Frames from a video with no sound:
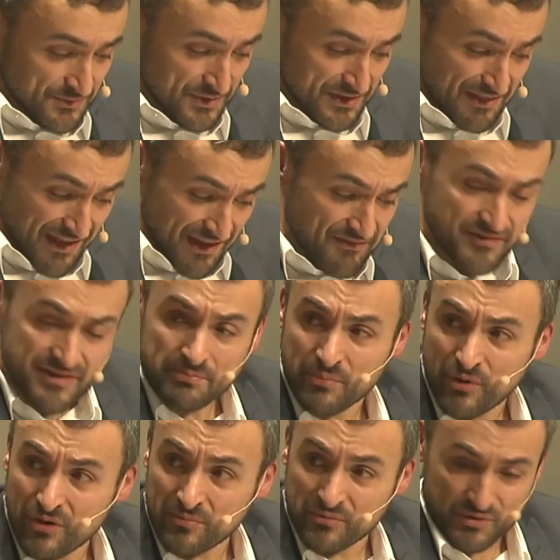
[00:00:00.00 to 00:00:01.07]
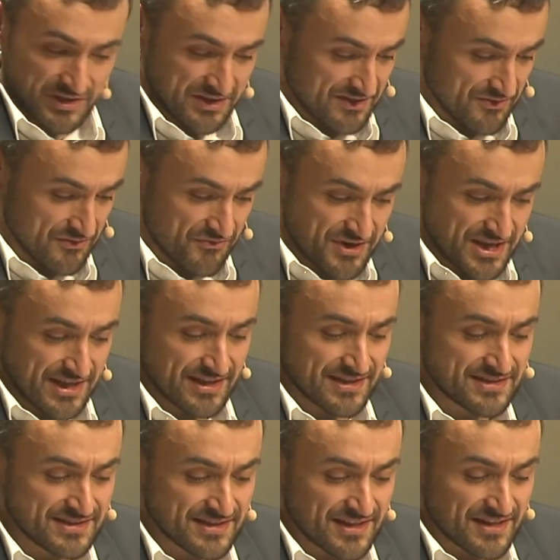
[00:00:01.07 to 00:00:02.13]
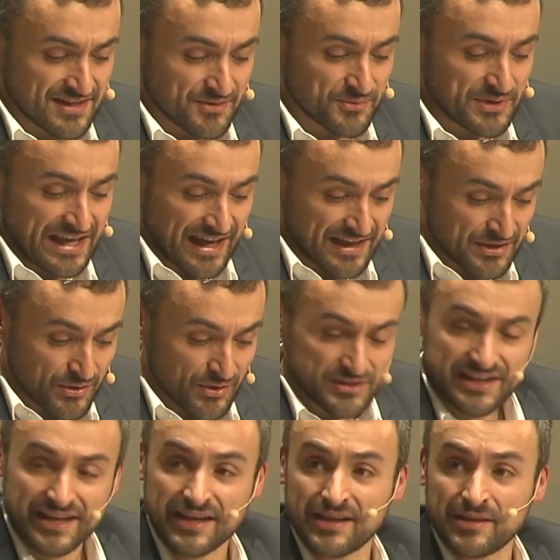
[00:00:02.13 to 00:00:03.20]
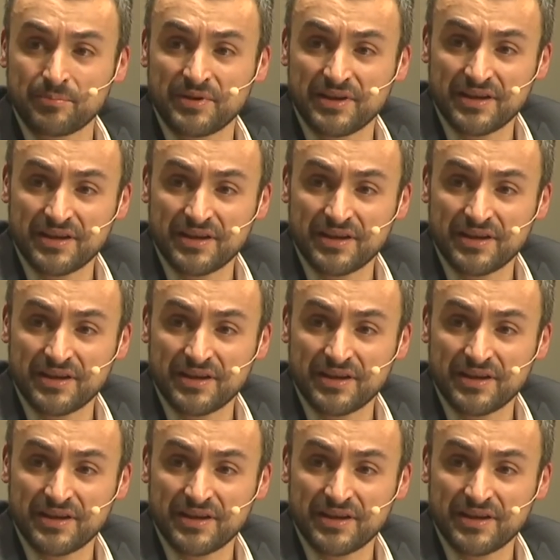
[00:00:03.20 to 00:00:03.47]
with every poem we read, we cannot help